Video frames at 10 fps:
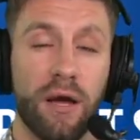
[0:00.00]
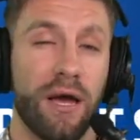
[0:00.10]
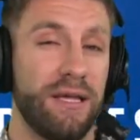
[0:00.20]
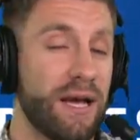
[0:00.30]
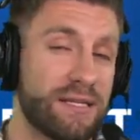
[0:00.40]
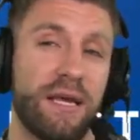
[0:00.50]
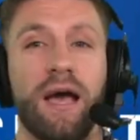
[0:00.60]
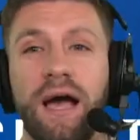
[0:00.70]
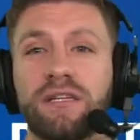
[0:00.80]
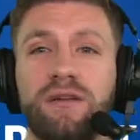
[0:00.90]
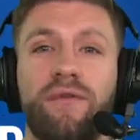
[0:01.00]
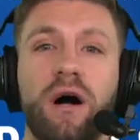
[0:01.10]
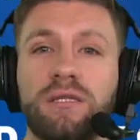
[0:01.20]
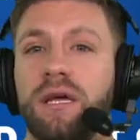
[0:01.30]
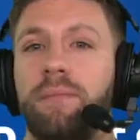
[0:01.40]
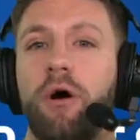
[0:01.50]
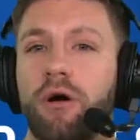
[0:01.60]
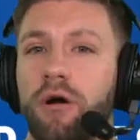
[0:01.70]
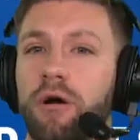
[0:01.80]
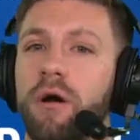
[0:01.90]
Yes, he has Davante
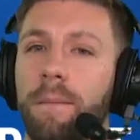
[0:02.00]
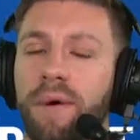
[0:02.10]
Parker,